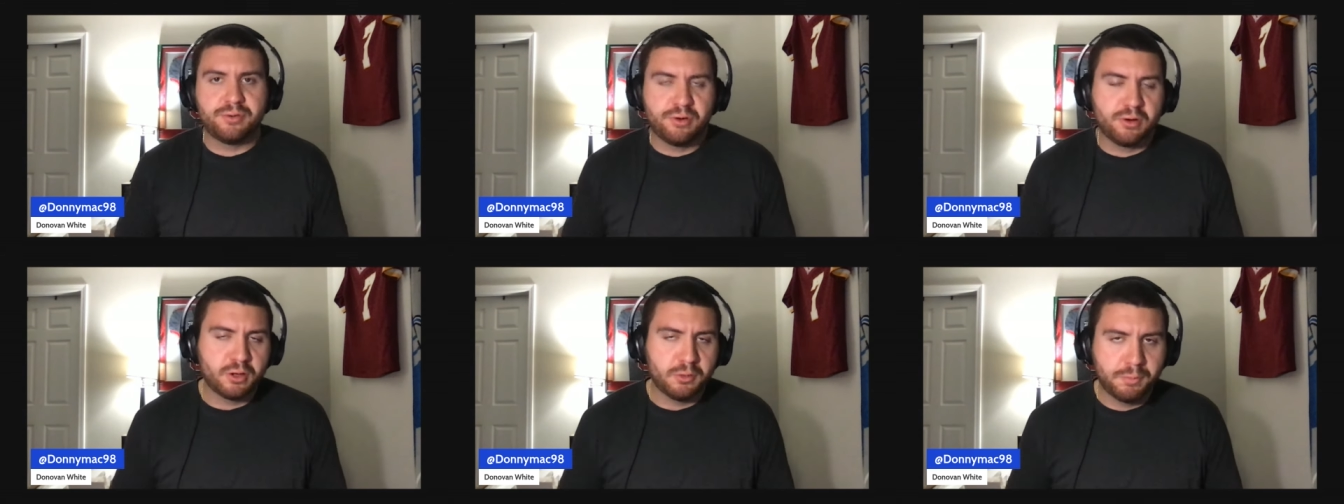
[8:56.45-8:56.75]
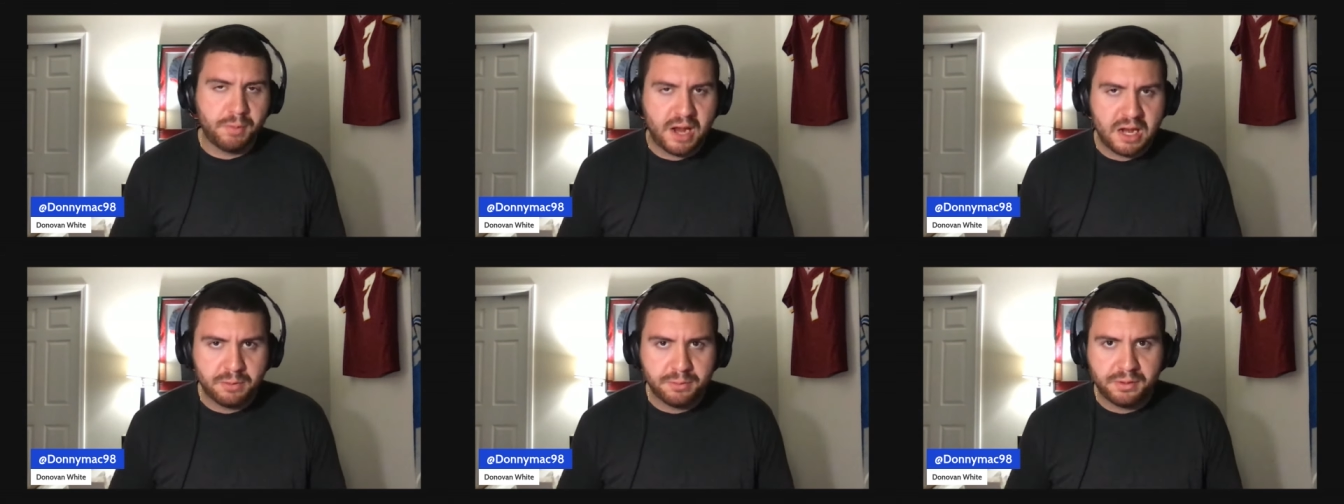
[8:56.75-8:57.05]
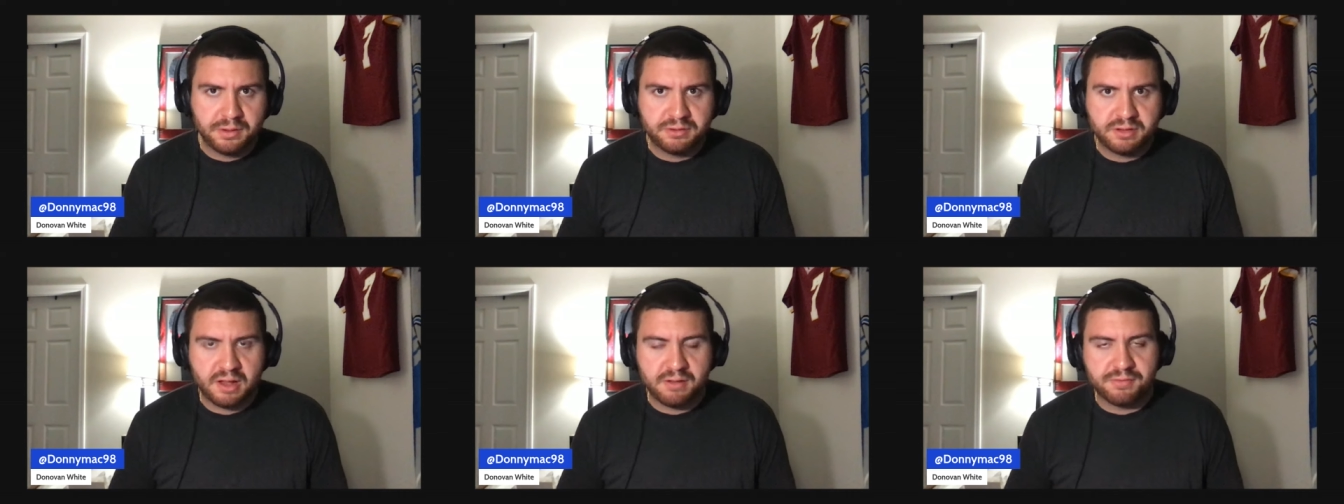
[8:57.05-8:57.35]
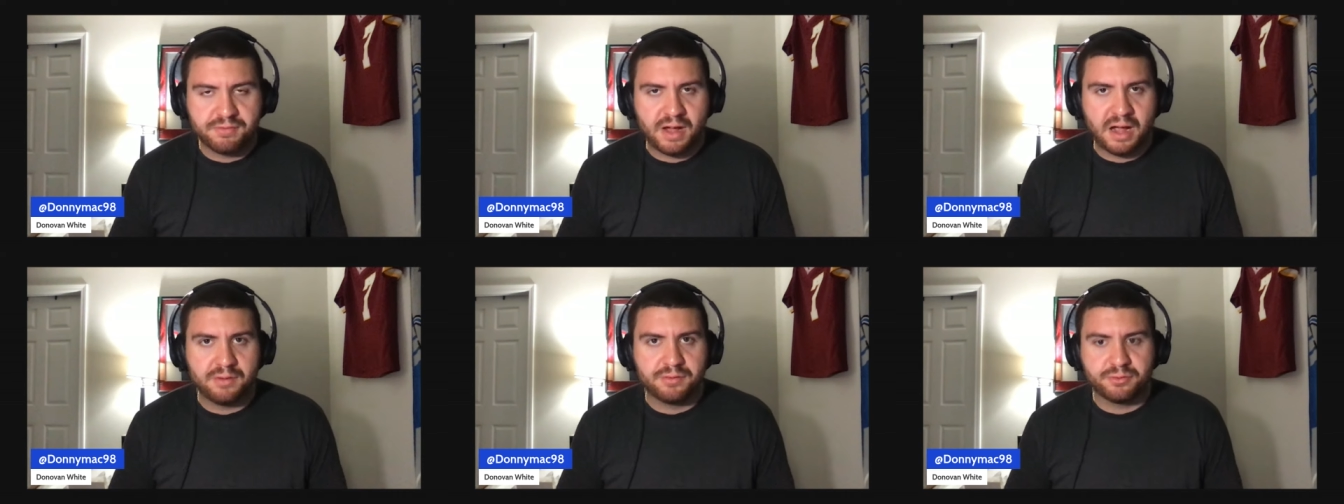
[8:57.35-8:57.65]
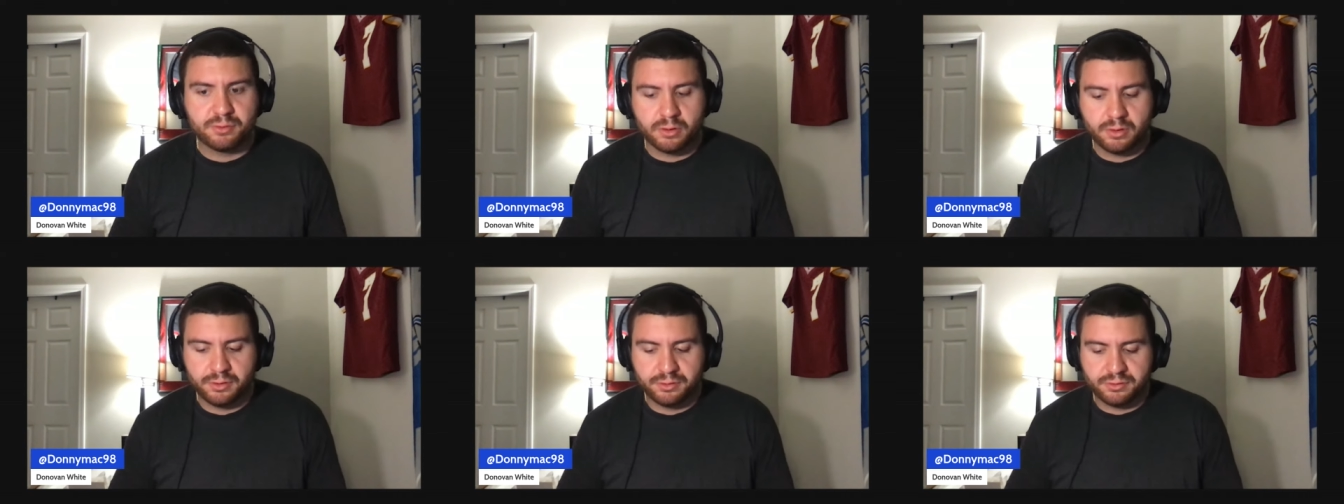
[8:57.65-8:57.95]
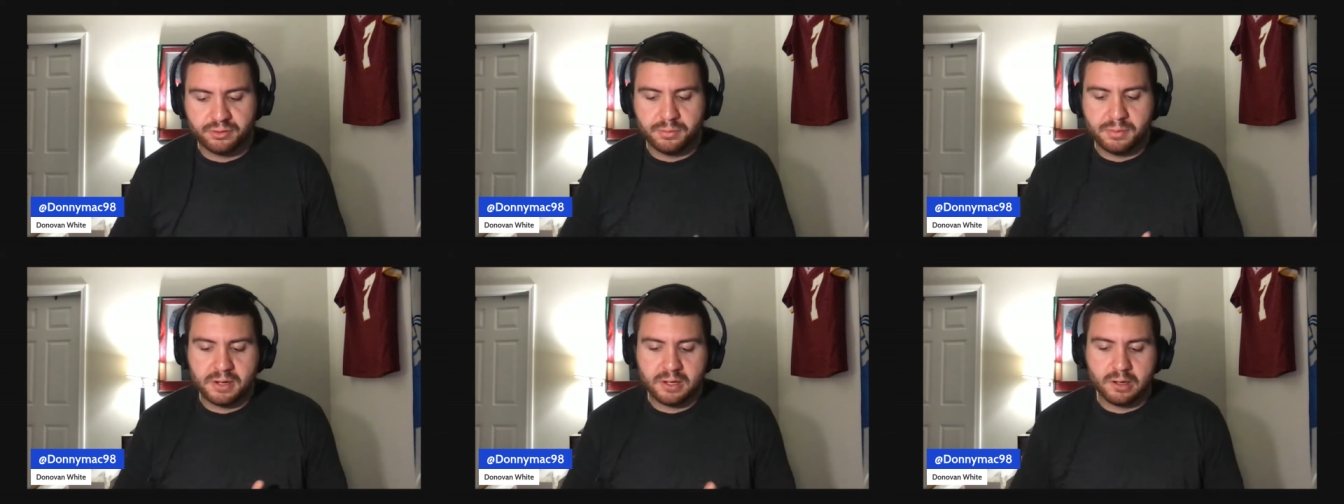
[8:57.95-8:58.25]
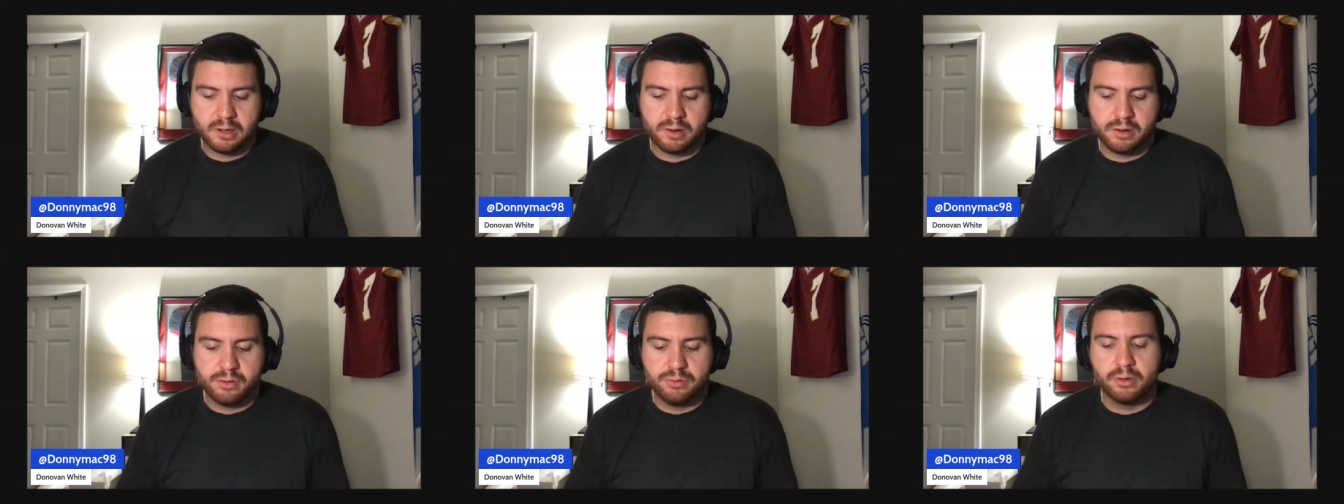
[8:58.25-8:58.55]
You could debatably say five starters, depending
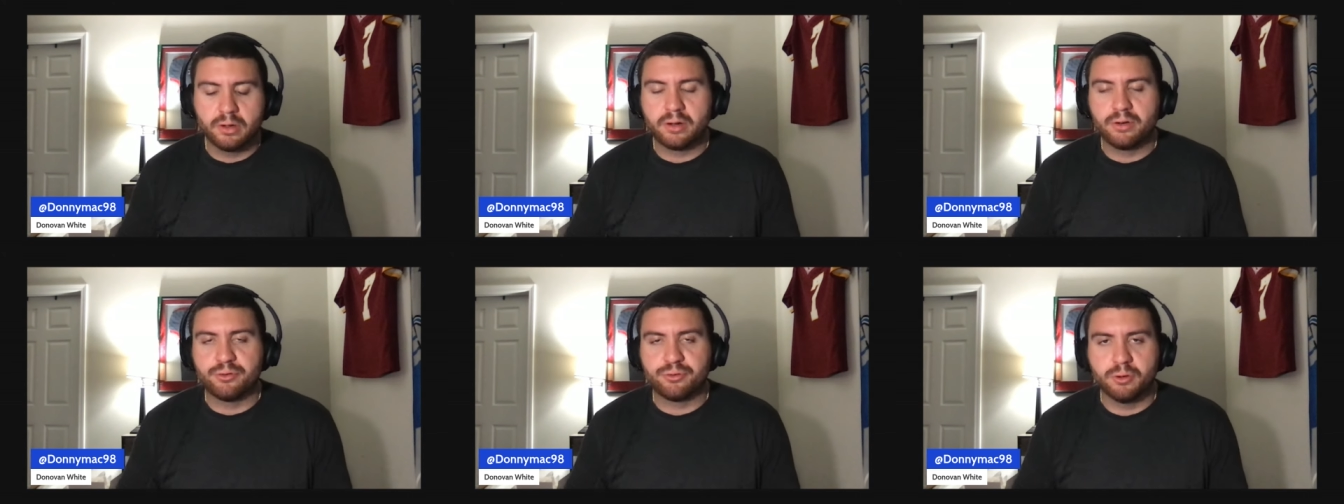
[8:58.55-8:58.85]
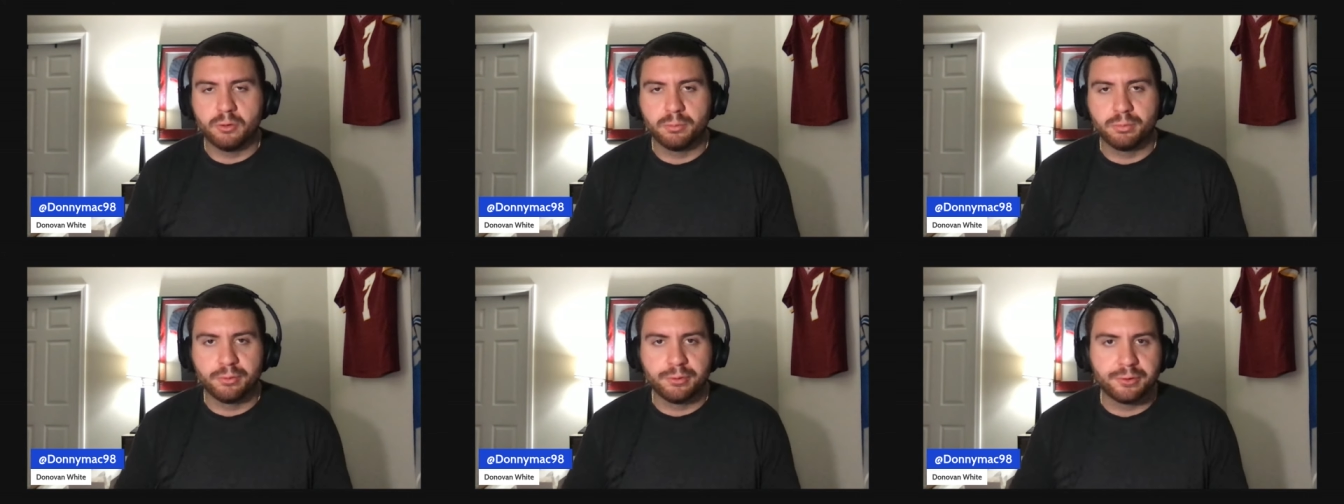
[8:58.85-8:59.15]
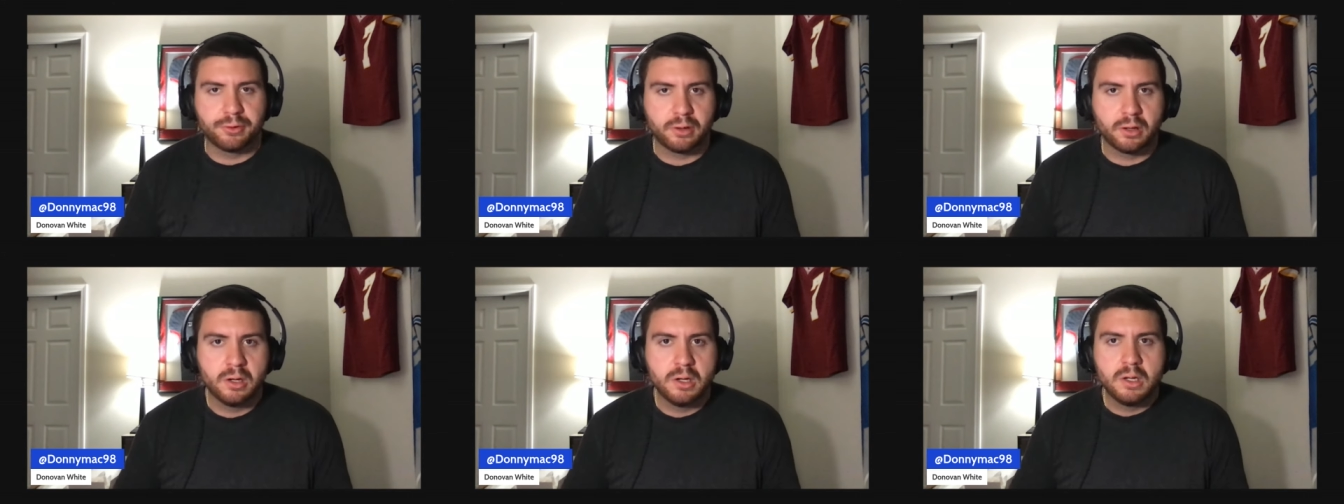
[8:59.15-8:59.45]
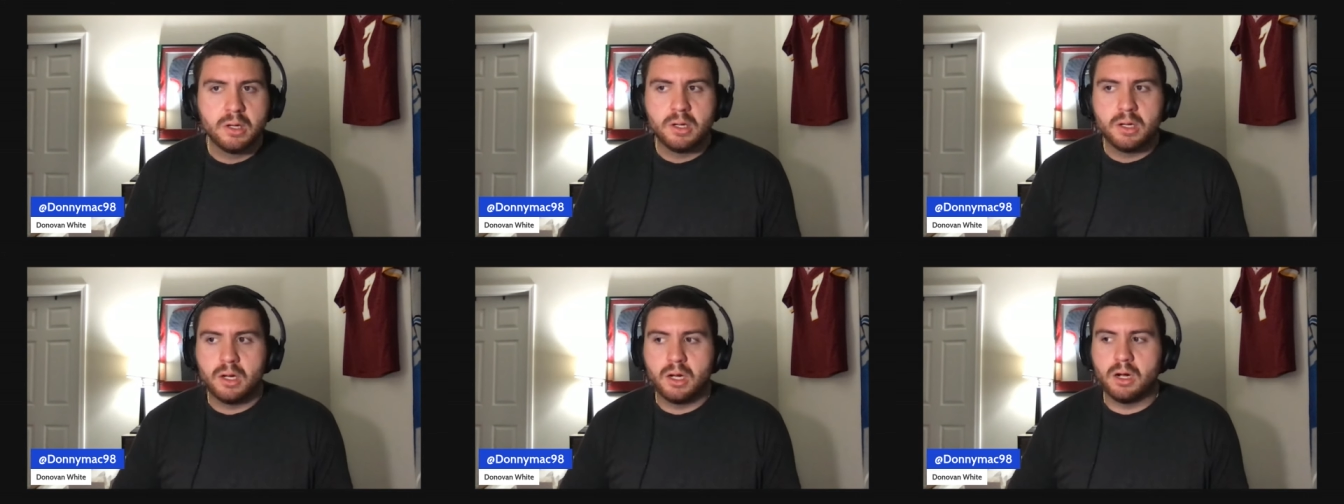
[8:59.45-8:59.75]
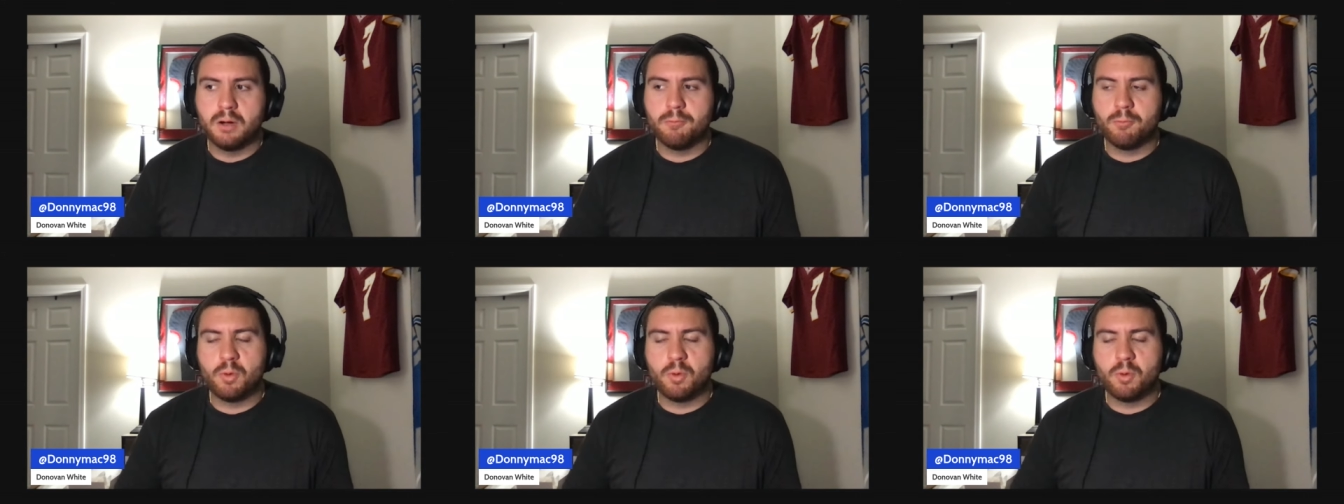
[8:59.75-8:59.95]
on how you look at Joe Brunner uh,